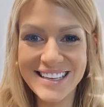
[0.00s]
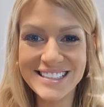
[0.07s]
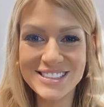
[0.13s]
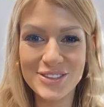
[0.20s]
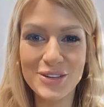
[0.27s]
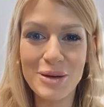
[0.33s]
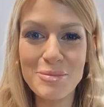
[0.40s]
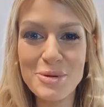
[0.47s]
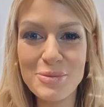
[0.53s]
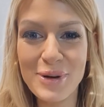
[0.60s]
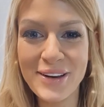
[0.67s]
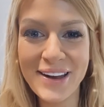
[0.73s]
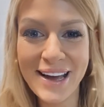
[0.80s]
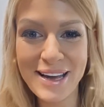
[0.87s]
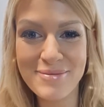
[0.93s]
So number
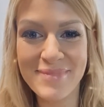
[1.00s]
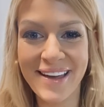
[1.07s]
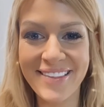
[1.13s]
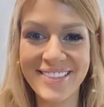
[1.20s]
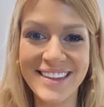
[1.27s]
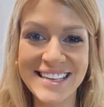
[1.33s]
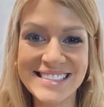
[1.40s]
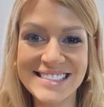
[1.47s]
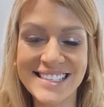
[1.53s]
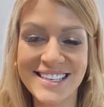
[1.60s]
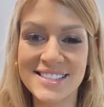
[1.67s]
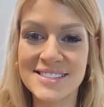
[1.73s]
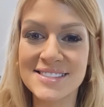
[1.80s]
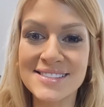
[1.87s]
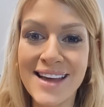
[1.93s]
one on my list
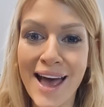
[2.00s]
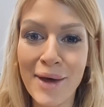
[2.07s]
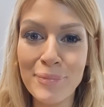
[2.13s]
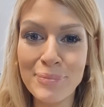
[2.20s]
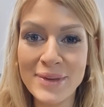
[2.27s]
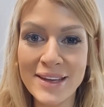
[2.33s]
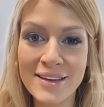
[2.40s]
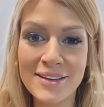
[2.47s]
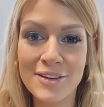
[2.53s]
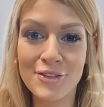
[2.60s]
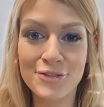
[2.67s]
is not being